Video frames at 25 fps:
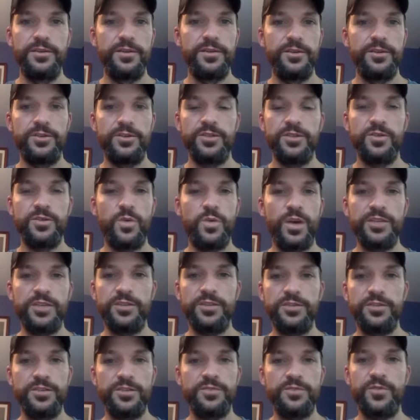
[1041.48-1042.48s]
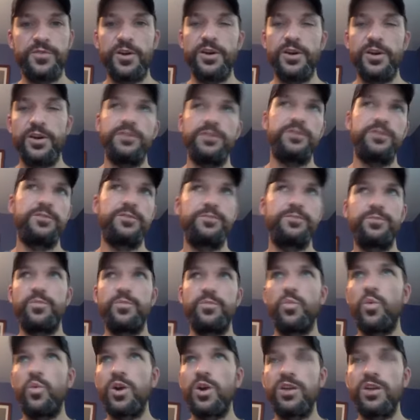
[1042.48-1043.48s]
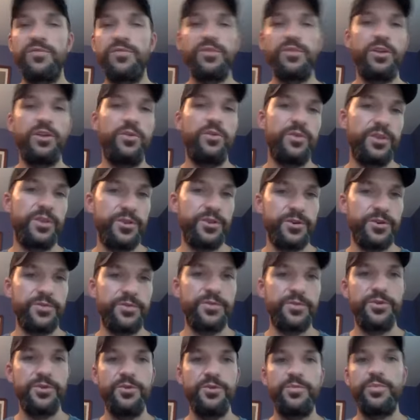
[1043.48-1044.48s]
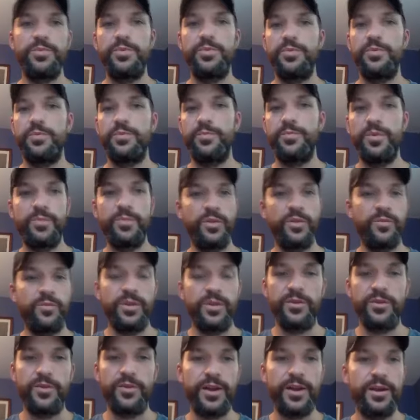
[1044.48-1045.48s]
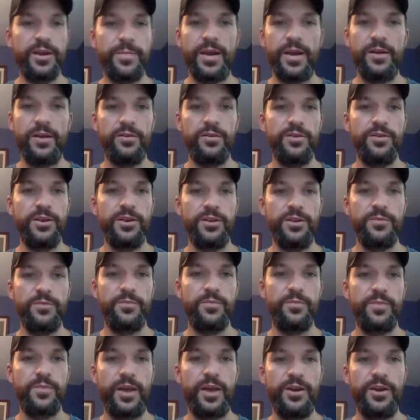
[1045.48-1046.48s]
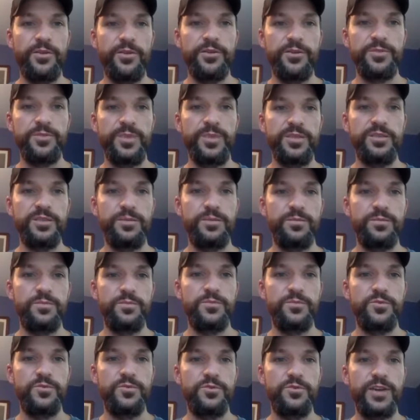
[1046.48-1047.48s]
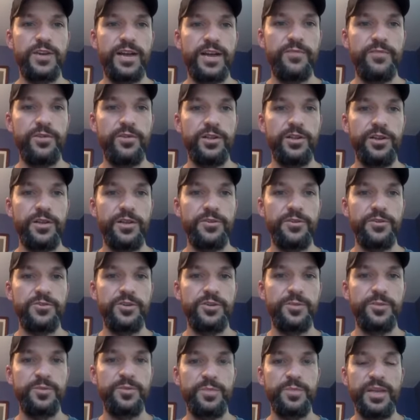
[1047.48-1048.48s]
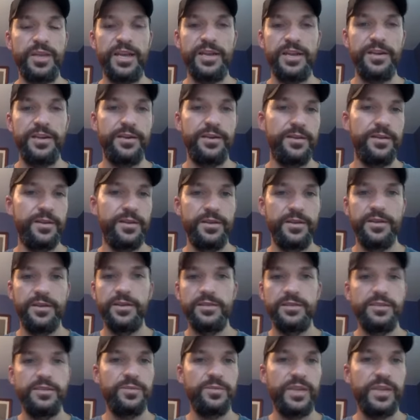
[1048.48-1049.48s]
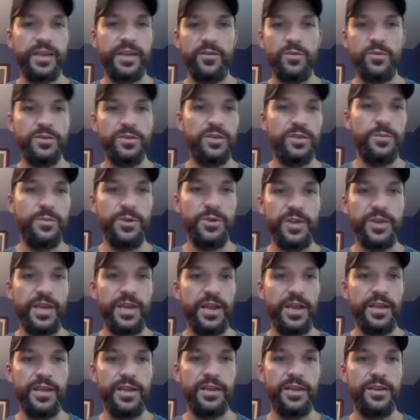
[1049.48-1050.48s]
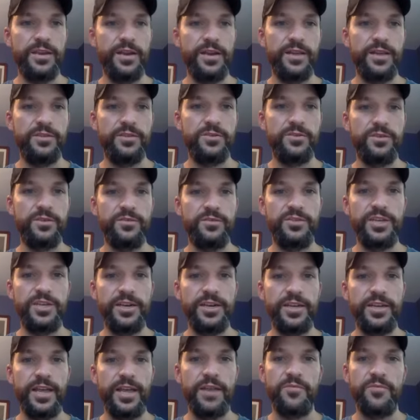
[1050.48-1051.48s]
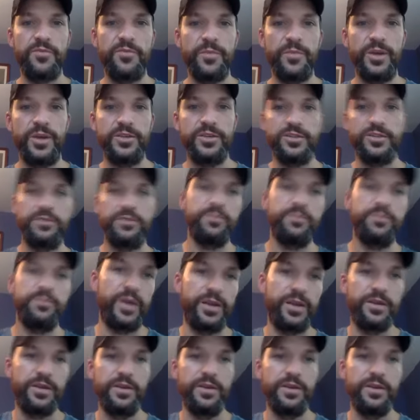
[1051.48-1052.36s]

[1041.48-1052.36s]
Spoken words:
just questions as far as workflow within your group. People have been great about, I know there's been some travel and other trips planned, and it seems like everyone's communicating and sort of sharing that information. But